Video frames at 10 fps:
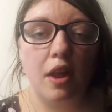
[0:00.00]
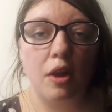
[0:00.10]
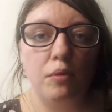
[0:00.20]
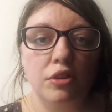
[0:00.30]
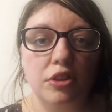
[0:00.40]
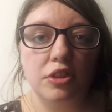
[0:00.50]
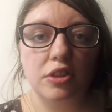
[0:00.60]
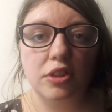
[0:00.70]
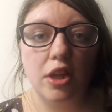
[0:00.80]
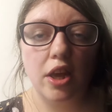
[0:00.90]
I want to
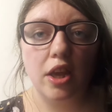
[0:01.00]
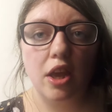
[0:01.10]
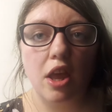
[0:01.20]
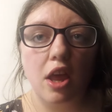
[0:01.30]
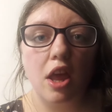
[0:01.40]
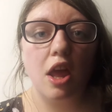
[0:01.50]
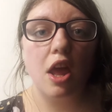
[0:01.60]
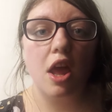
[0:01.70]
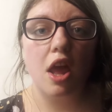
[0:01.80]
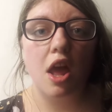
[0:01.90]
say
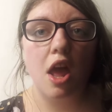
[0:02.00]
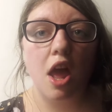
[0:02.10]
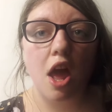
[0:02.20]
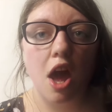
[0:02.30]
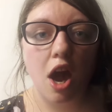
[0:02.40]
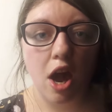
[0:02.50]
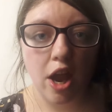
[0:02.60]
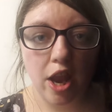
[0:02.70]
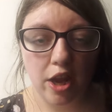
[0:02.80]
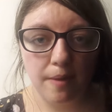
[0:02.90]
hi
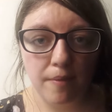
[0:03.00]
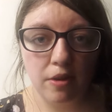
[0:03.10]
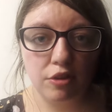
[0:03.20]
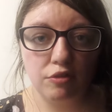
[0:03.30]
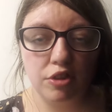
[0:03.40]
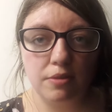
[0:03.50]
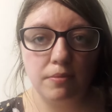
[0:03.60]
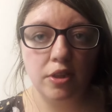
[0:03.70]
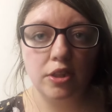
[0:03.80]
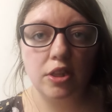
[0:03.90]
and a Merry
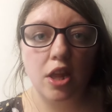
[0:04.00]
Christmas.